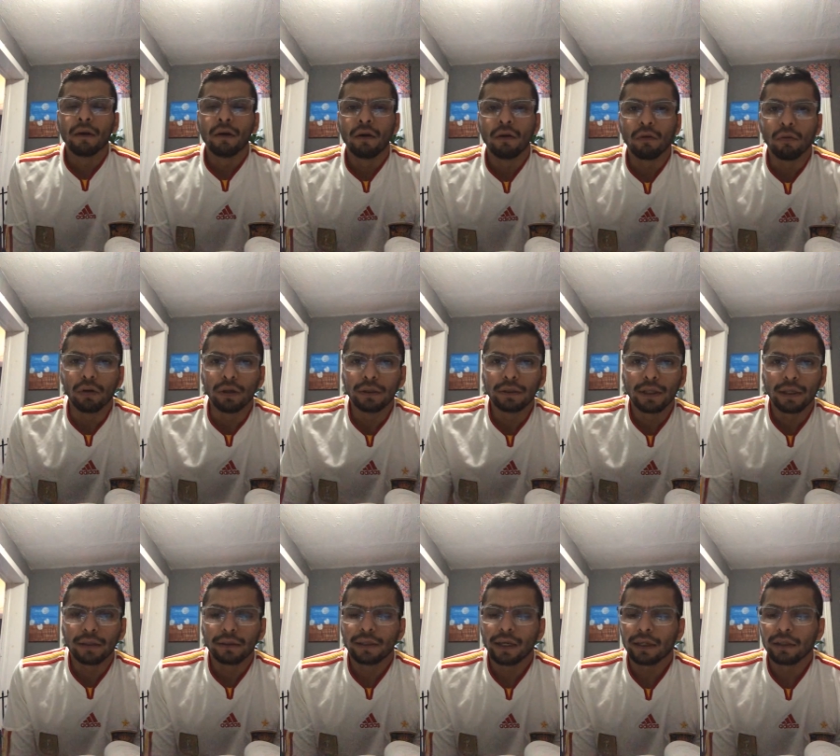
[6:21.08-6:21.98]

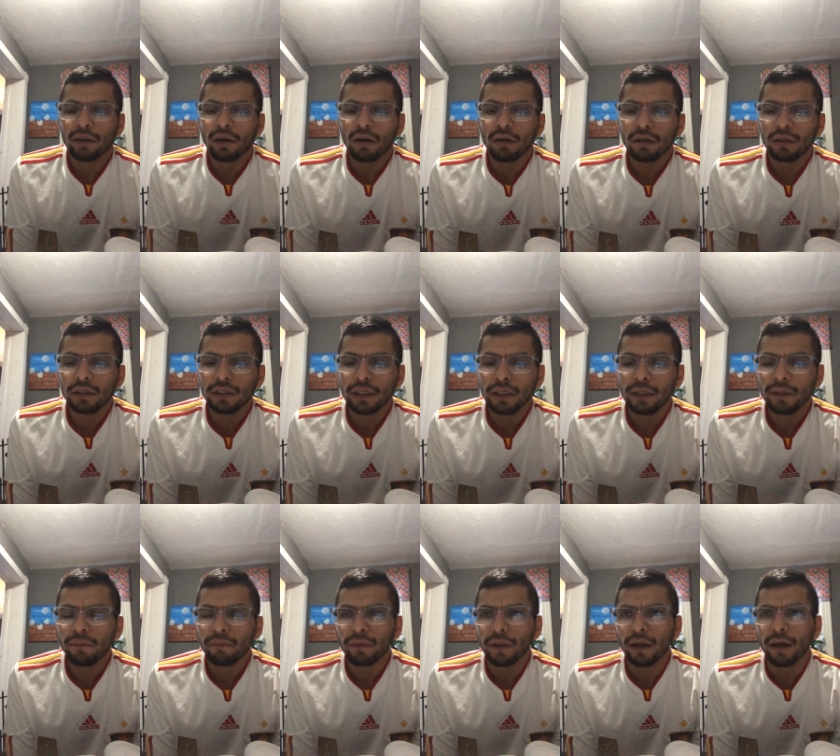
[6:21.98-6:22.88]
With
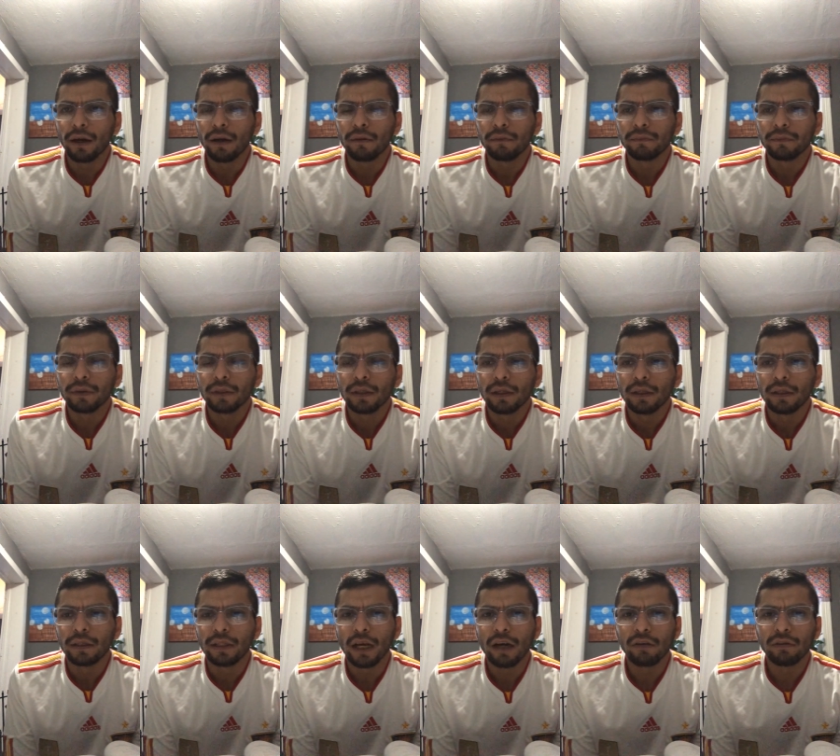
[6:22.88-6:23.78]
technology,
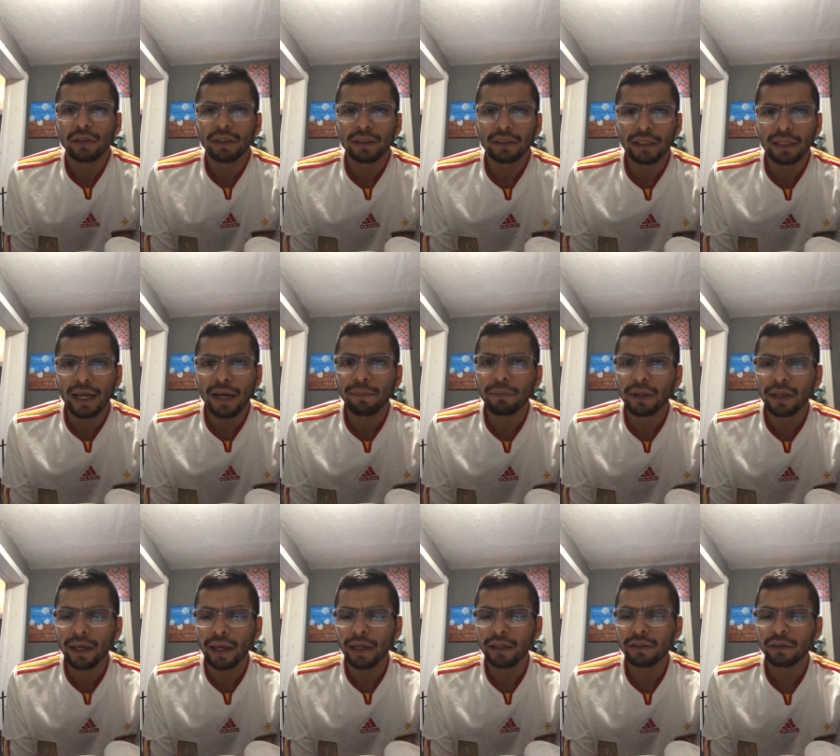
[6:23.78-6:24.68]
now there's an
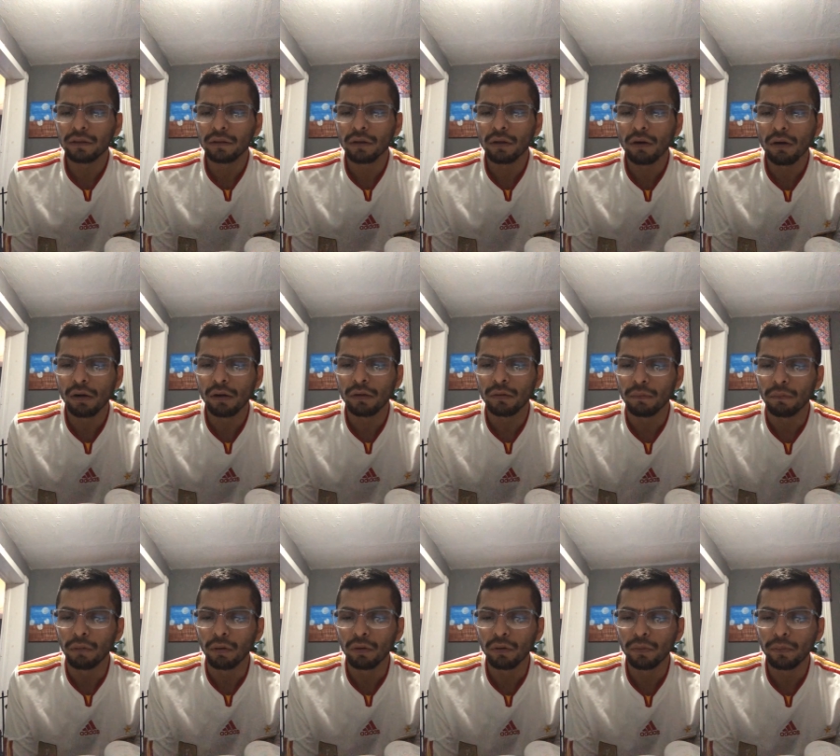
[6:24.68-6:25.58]
application called
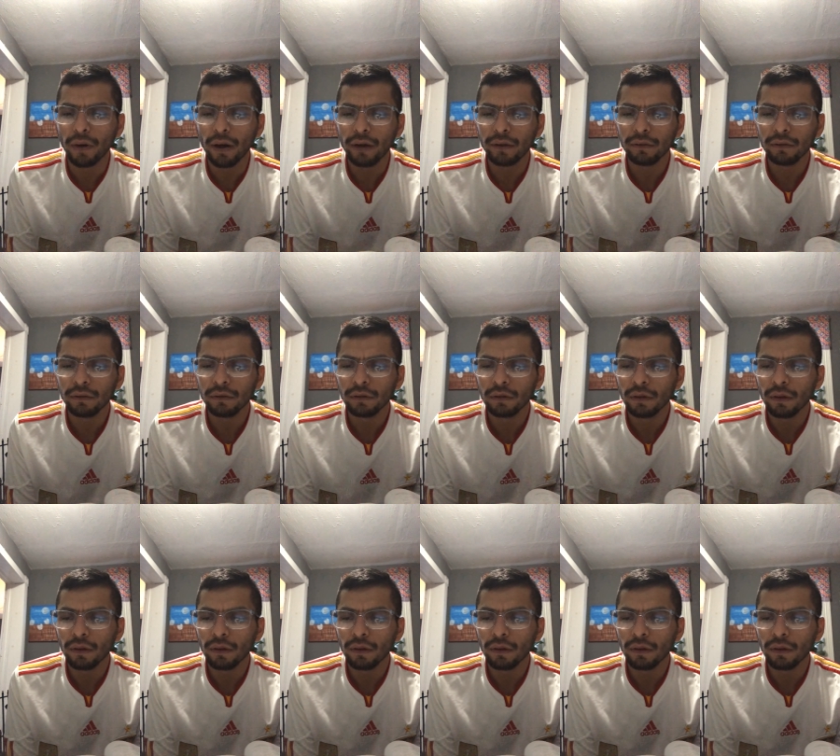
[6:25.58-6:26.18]
Blue Button.